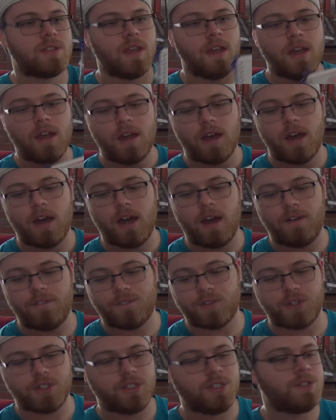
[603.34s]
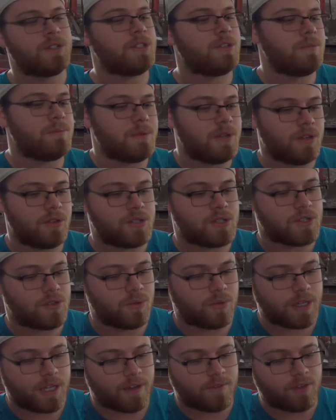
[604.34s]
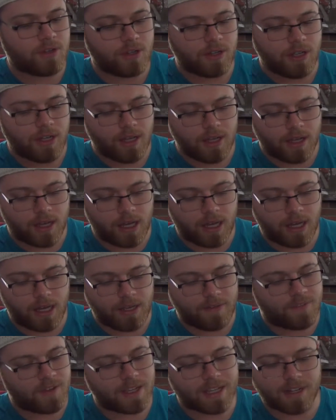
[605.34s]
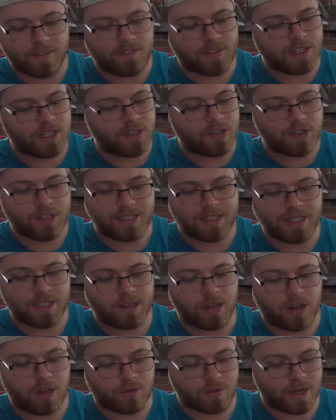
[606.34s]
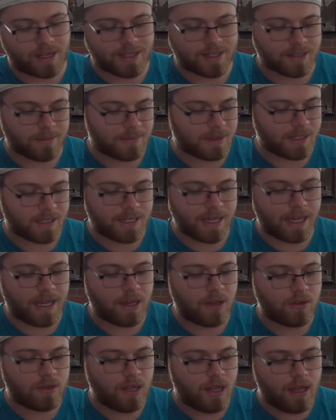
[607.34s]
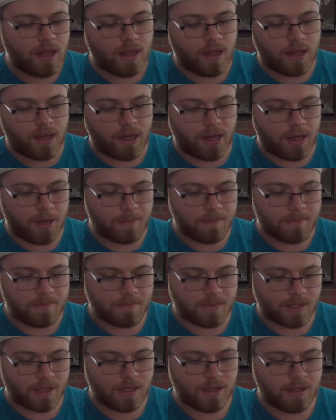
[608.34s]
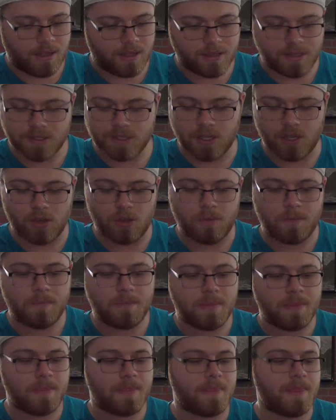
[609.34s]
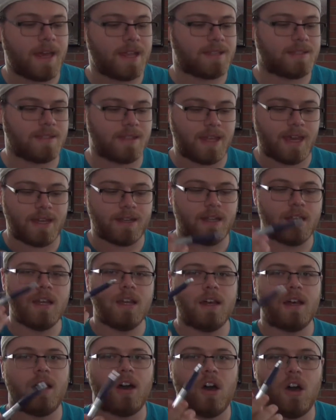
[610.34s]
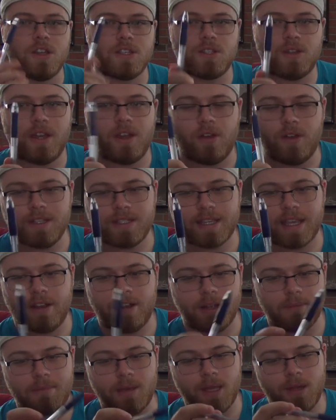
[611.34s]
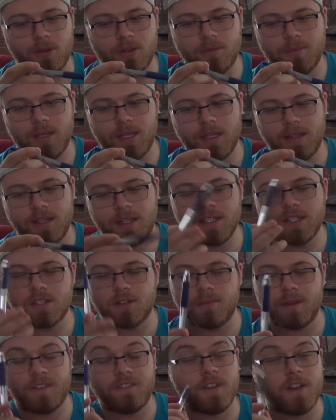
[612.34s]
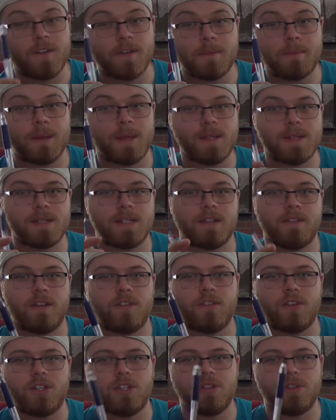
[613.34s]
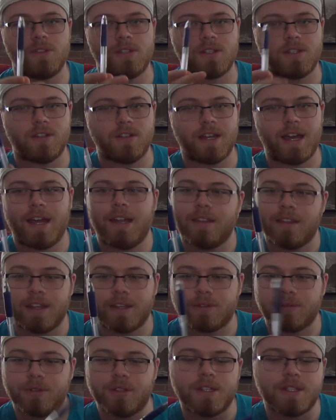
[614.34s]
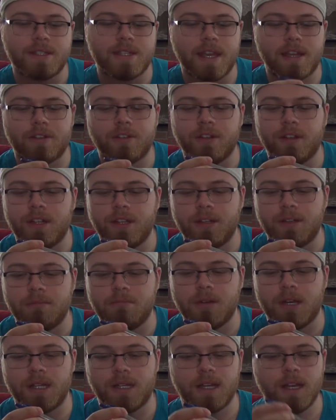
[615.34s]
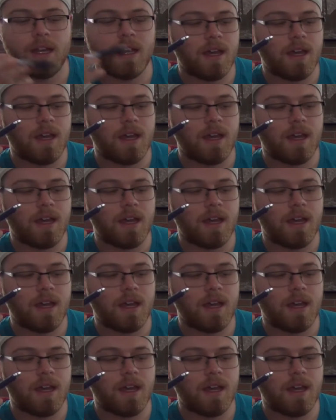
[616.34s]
for YouTube notes or whatever. If I get a video idea, I'll write something down. So that's that. Also, I always carry a pen with me. These are my favorite pens that I've ever used. They're not like really tech related, but